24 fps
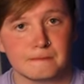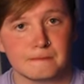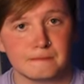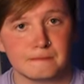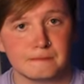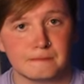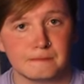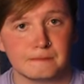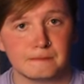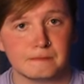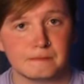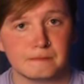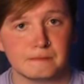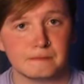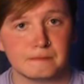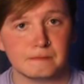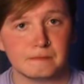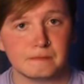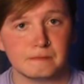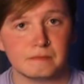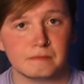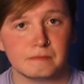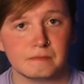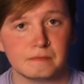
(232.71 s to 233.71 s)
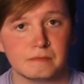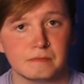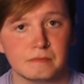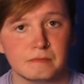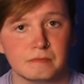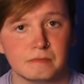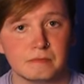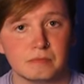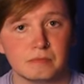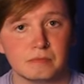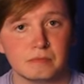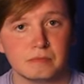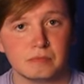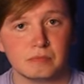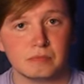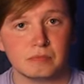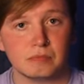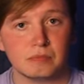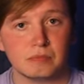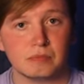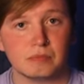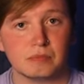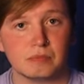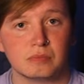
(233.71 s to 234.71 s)

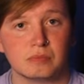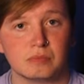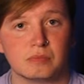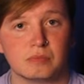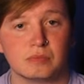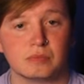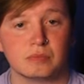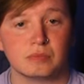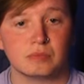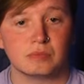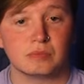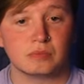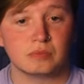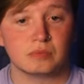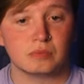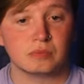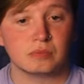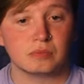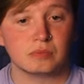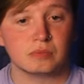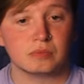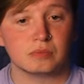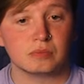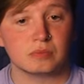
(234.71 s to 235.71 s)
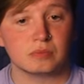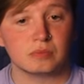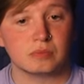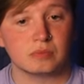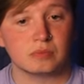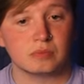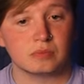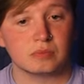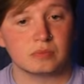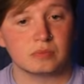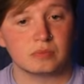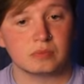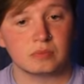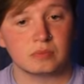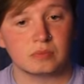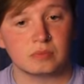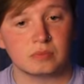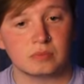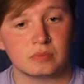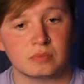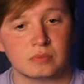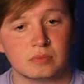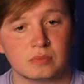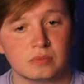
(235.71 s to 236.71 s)

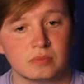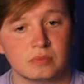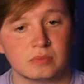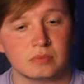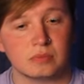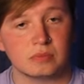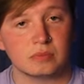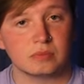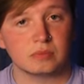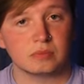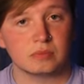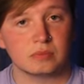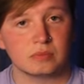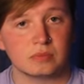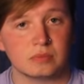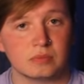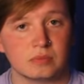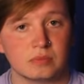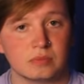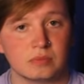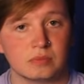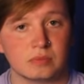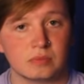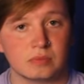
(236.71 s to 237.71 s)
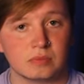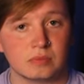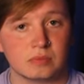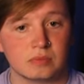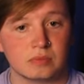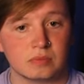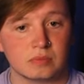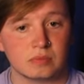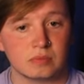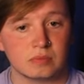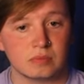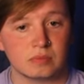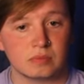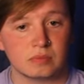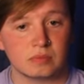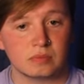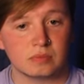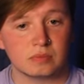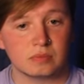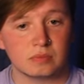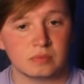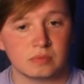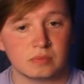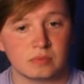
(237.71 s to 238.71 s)

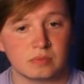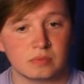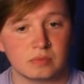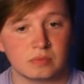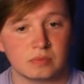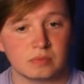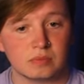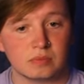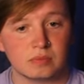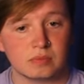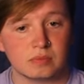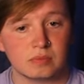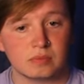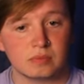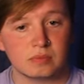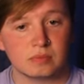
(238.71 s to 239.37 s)
The person shown says nothing.